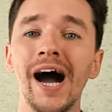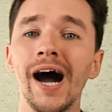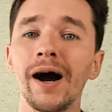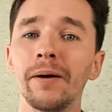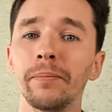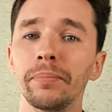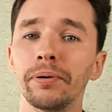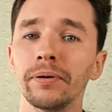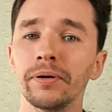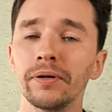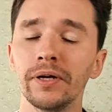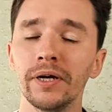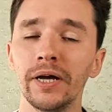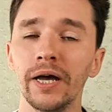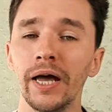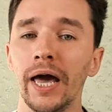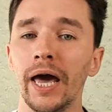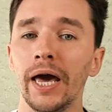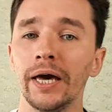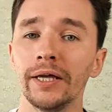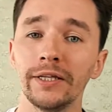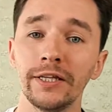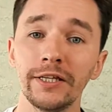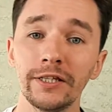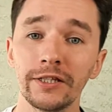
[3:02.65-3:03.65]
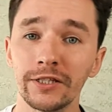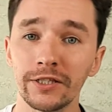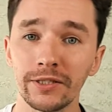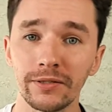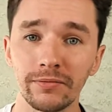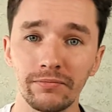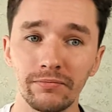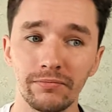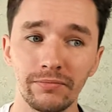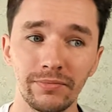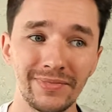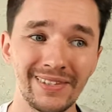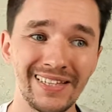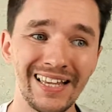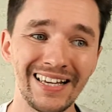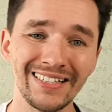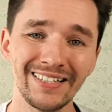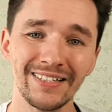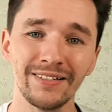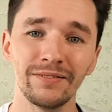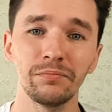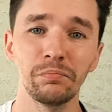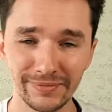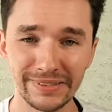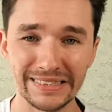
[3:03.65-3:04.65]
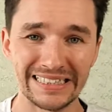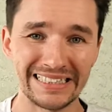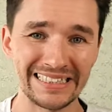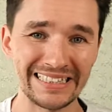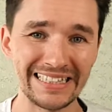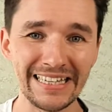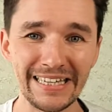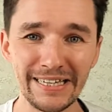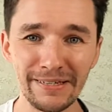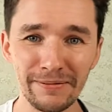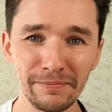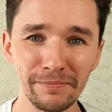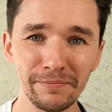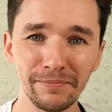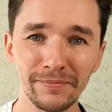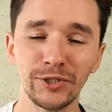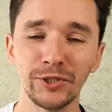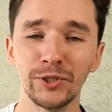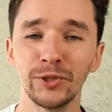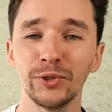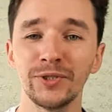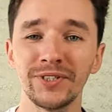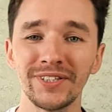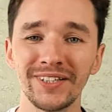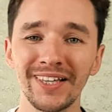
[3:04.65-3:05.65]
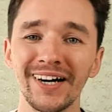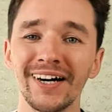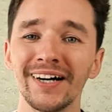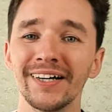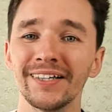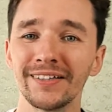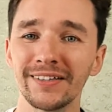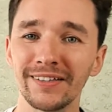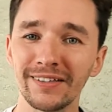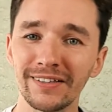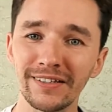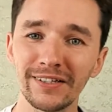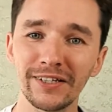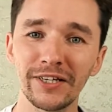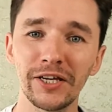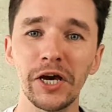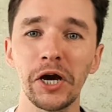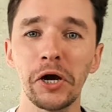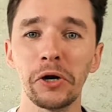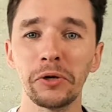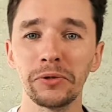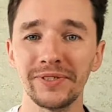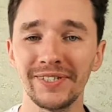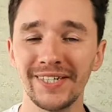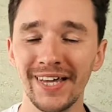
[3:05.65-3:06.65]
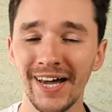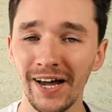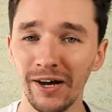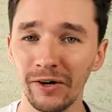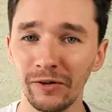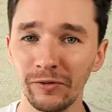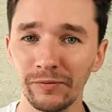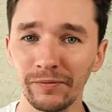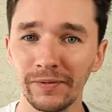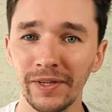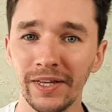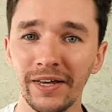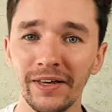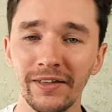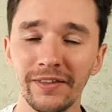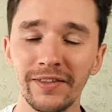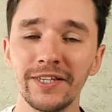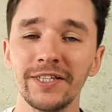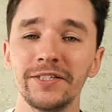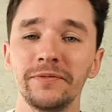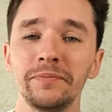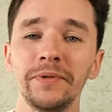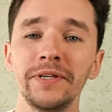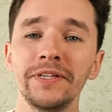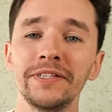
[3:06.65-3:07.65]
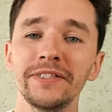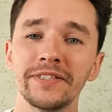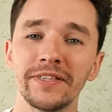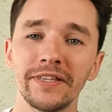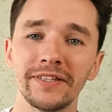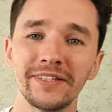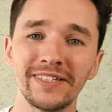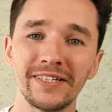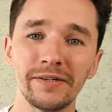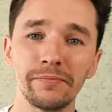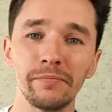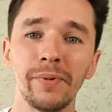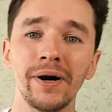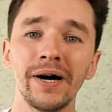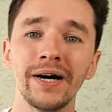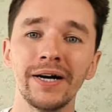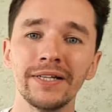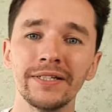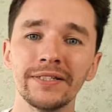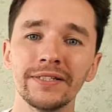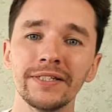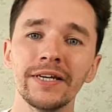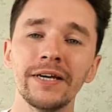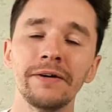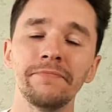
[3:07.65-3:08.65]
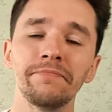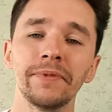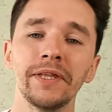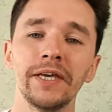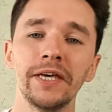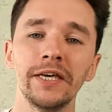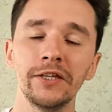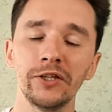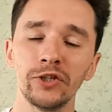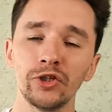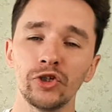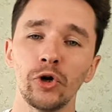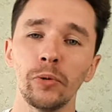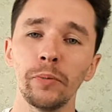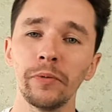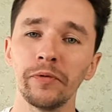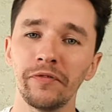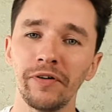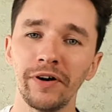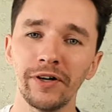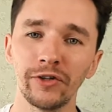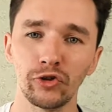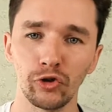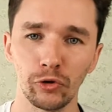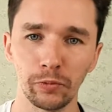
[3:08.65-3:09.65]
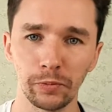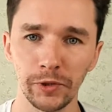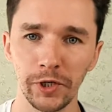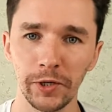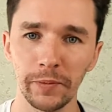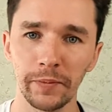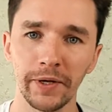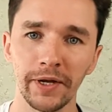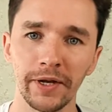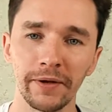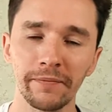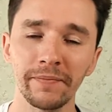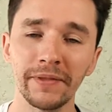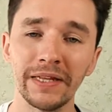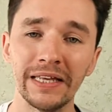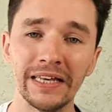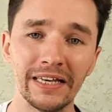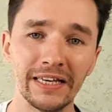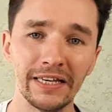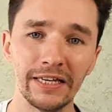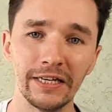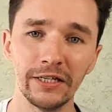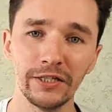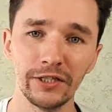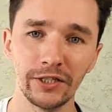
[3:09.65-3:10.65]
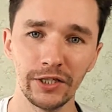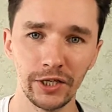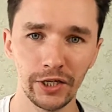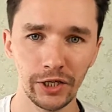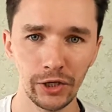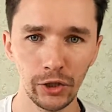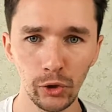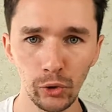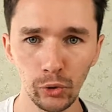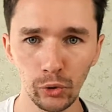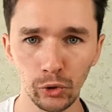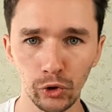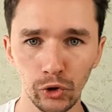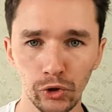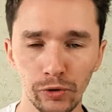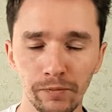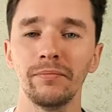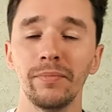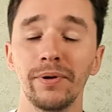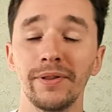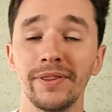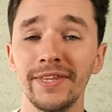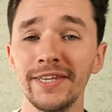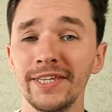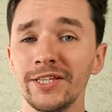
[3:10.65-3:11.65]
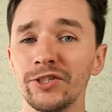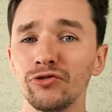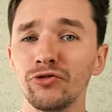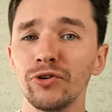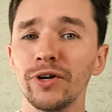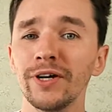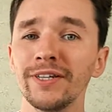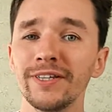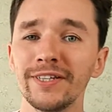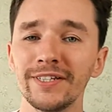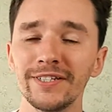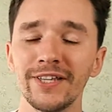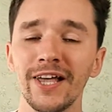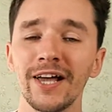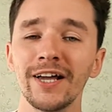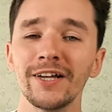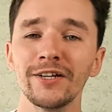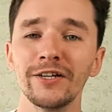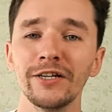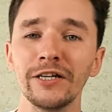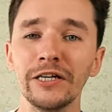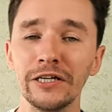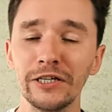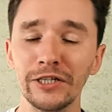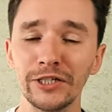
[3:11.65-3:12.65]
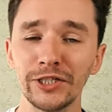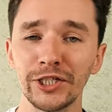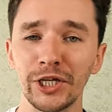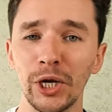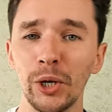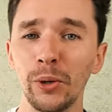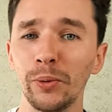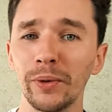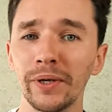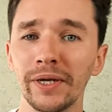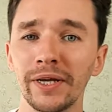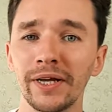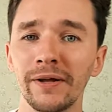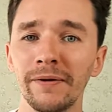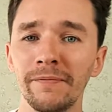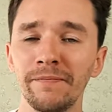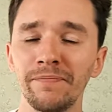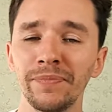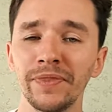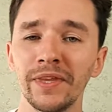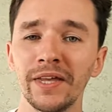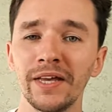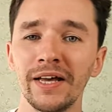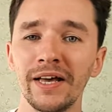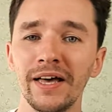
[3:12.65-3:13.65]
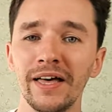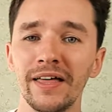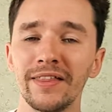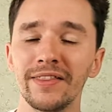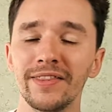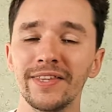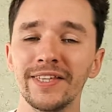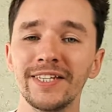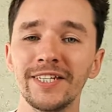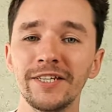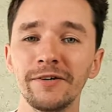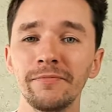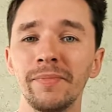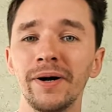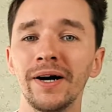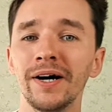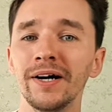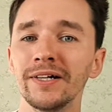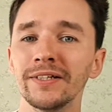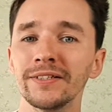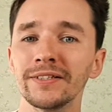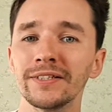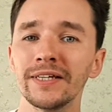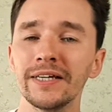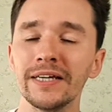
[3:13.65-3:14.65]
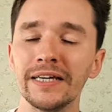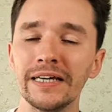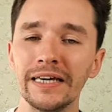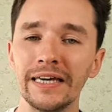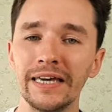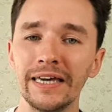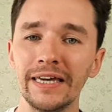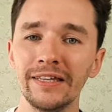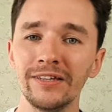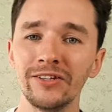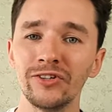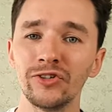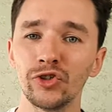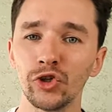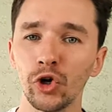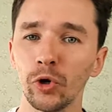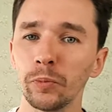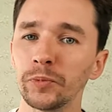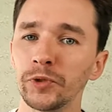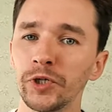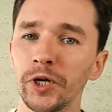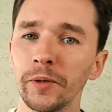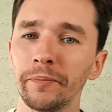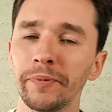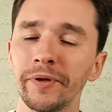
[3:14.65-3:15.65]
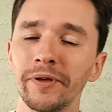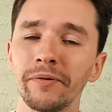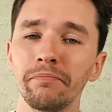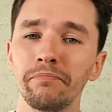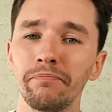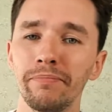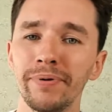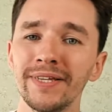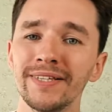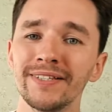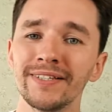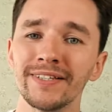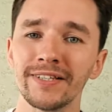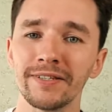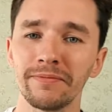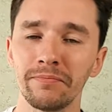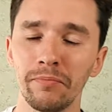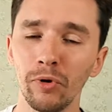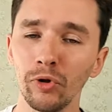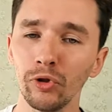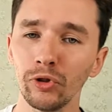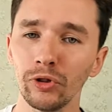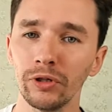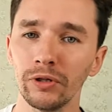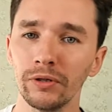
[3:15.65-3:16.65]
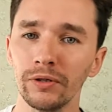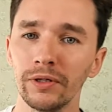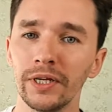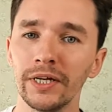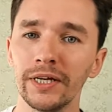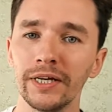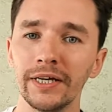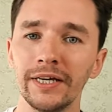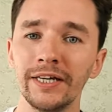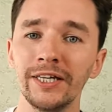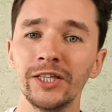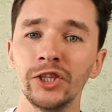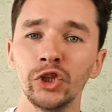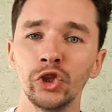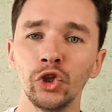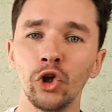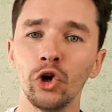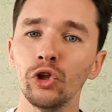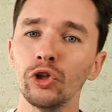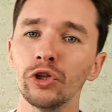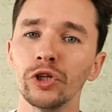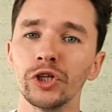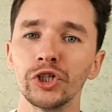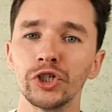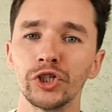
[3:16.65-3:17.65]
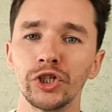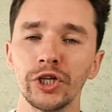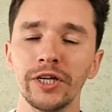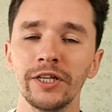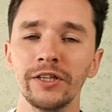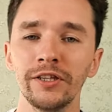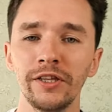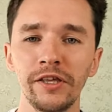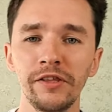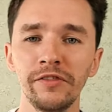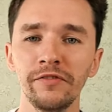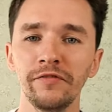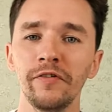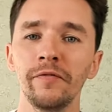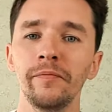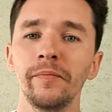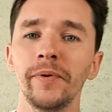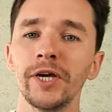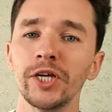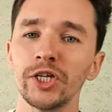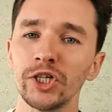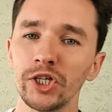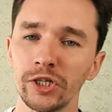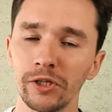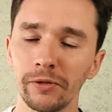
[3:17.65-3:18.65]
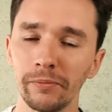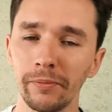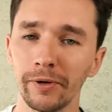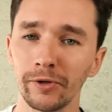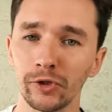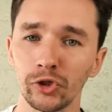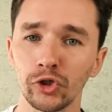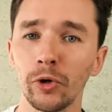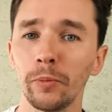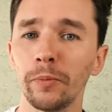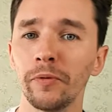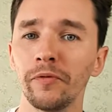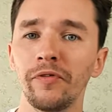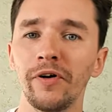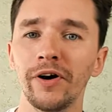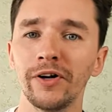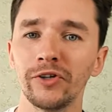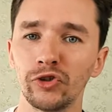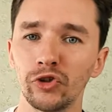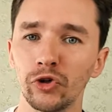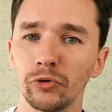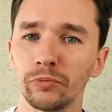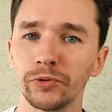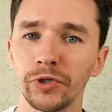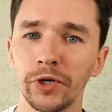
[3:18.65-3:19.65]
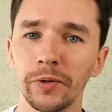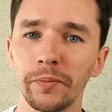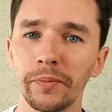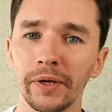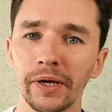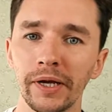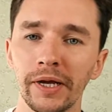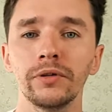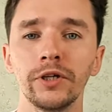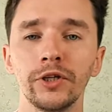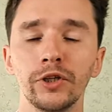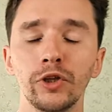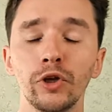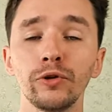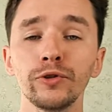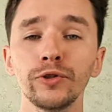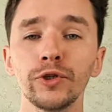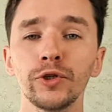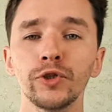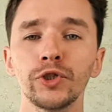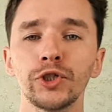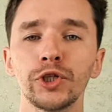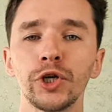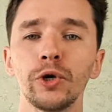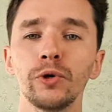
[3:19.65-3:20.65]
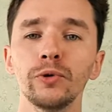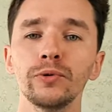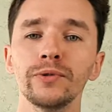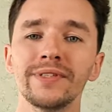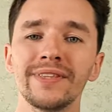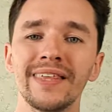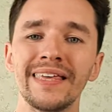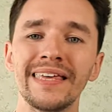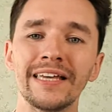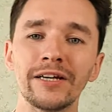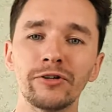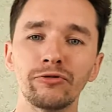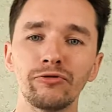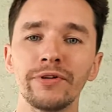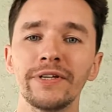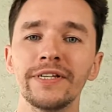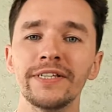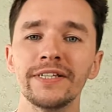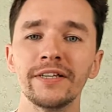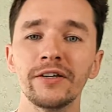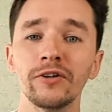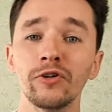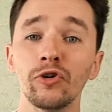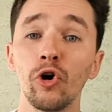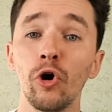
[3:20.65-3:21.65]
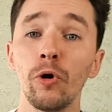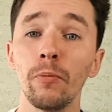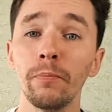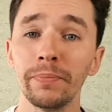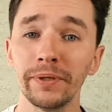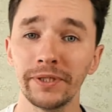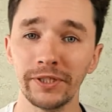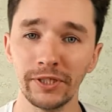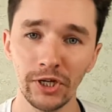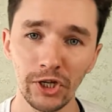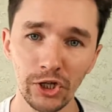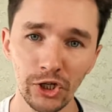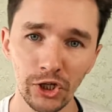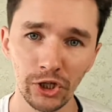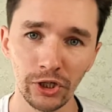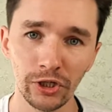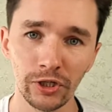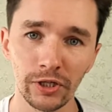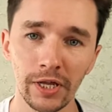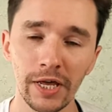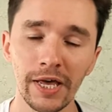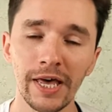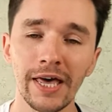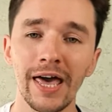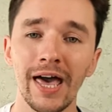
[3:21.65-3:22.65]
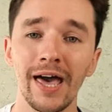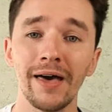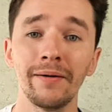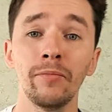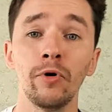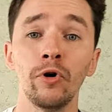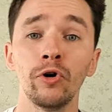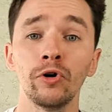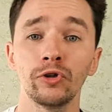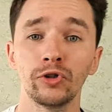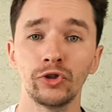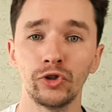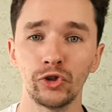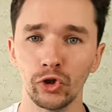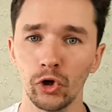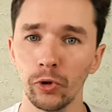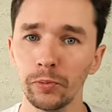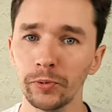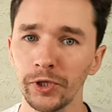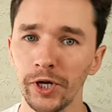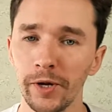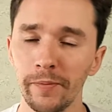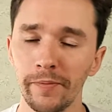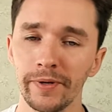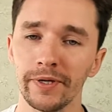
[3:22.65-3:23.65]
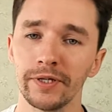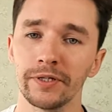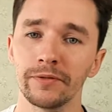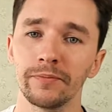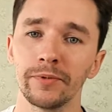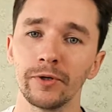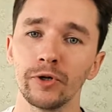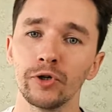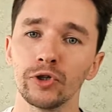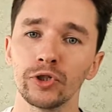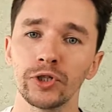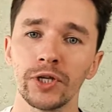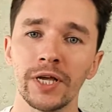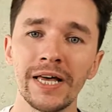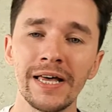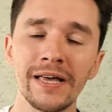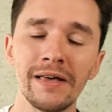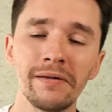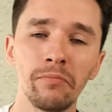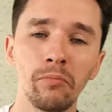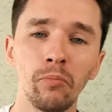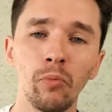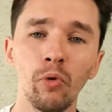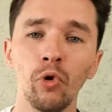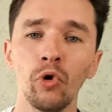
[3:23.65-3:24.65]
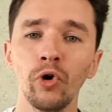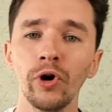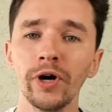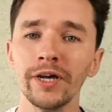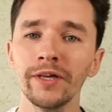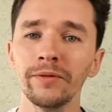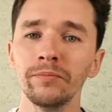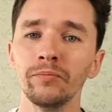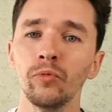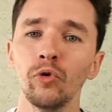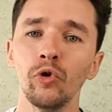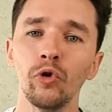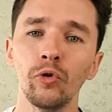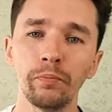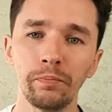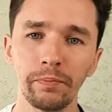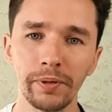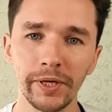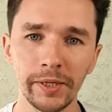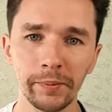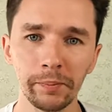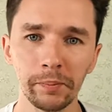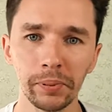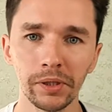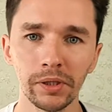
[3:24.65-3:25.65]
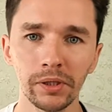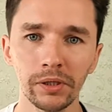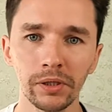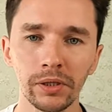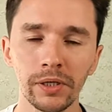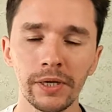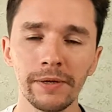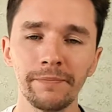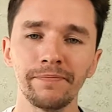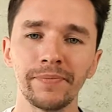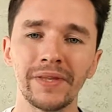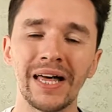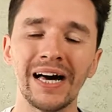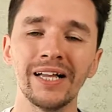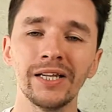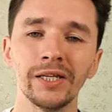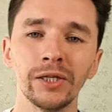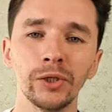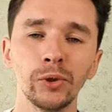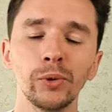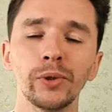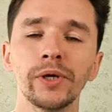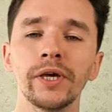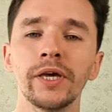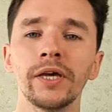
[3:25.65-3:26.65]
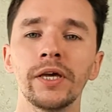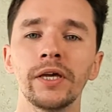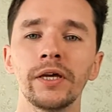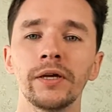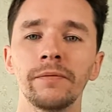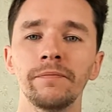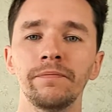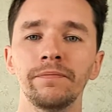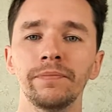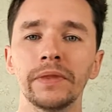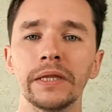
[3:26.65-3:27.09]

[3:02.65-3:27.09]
up and it doesn't seem to start go down. This means that demand in Shopify dropshipping is huge. But this trend is actually showing the demand in dropshipping business model in knowledge, in information about Shopify dropshipping. It also shows the increasing competition among dropshippers because more and more people are looking